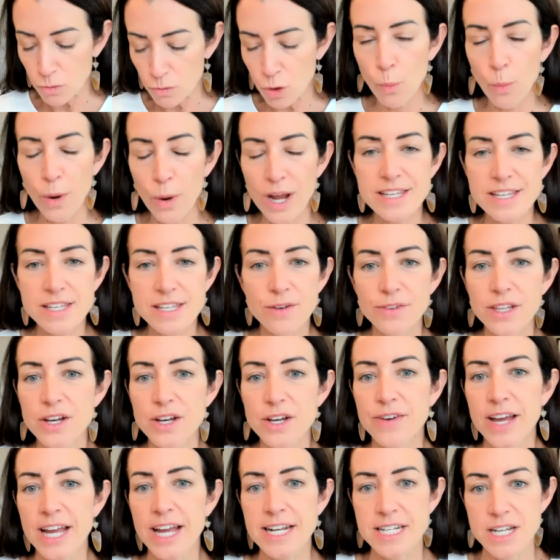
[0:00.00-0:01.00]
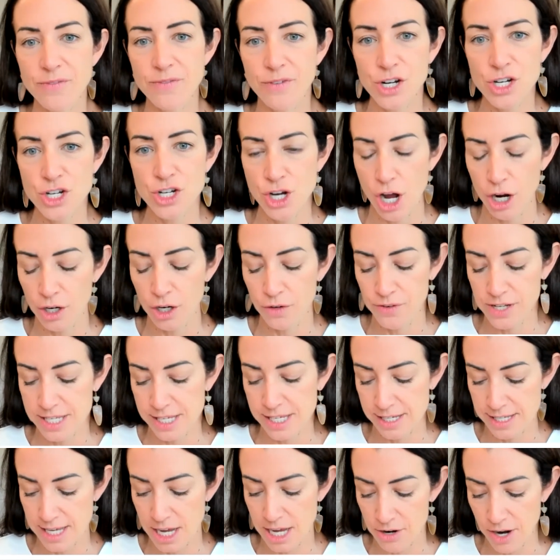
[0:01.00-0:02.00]
ways of living, different geographies,
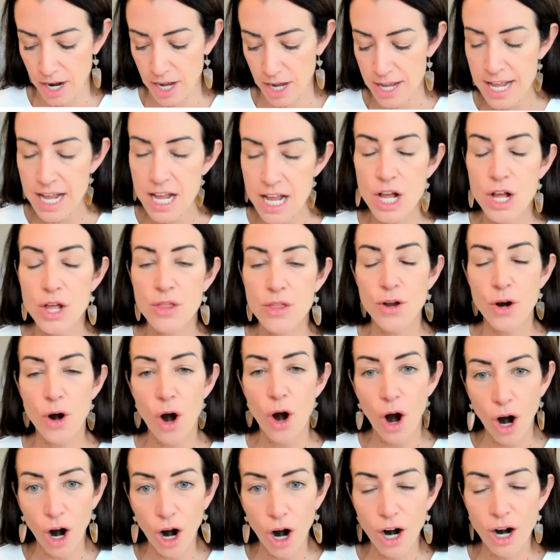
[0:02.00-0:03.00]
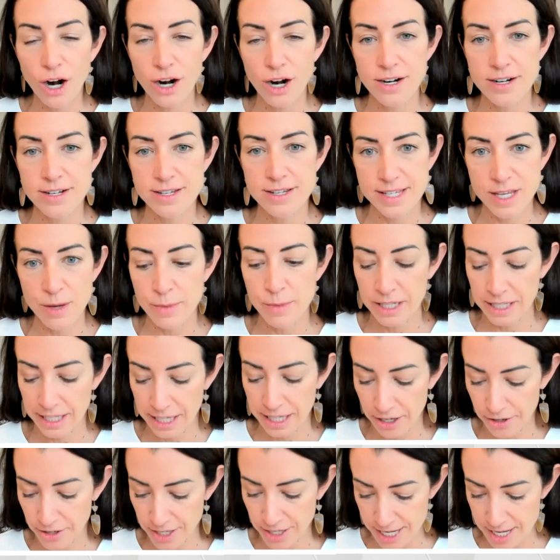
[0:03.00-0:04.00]
etc., there are
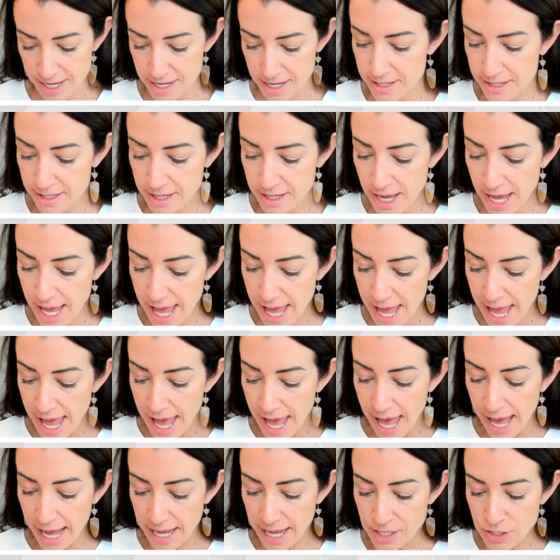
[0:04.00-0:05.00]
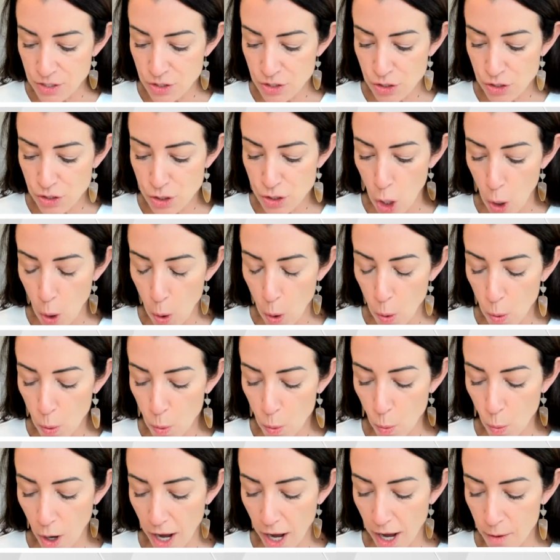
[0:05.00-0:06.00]
similarities. And
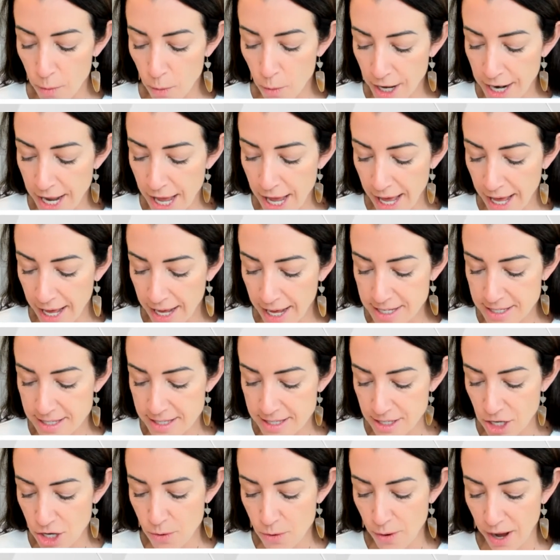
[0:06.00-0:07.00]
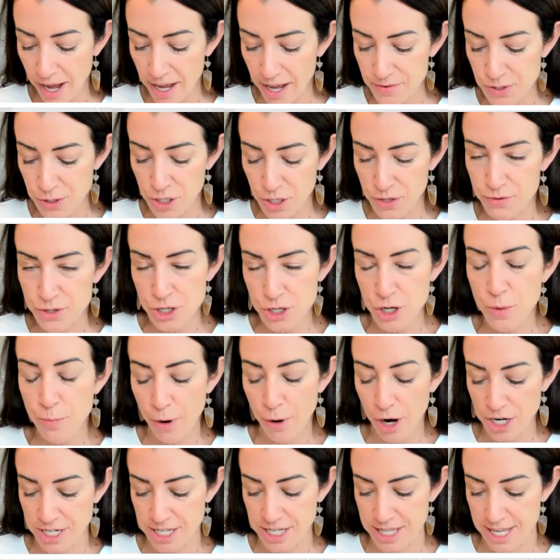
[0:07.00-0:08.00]
so I want to ask you, I have sort of
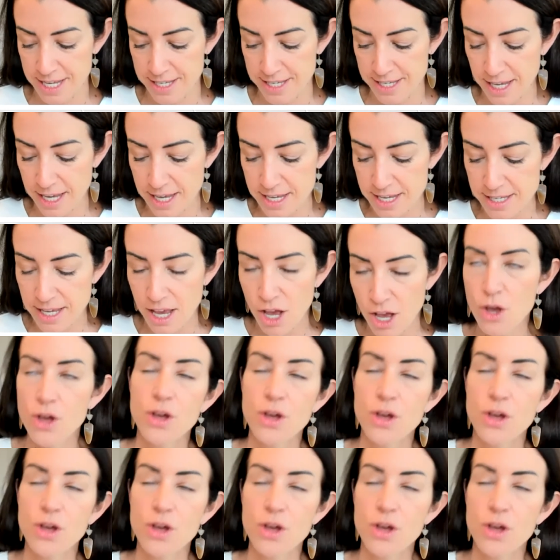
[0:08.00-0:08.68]
two-part to this, is,